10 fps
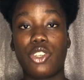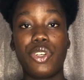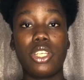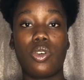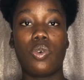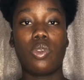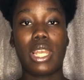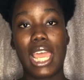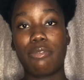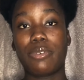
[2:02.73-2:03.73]
create your
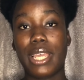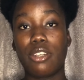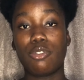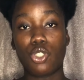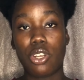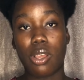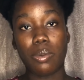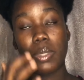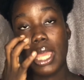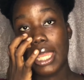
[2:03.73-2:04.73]
life kind of journal
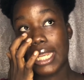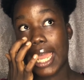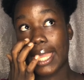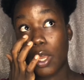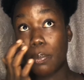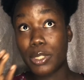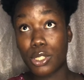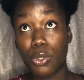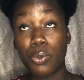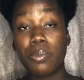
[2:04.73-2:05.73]
that helps
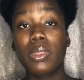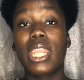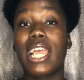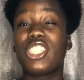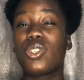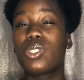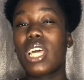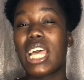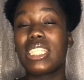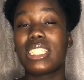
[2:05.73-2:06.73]
you and she also
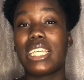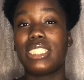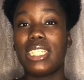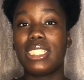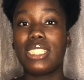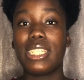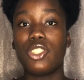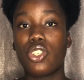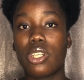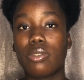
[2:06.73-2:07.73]
has like day-to-day
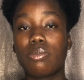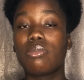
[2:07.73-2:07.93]
journal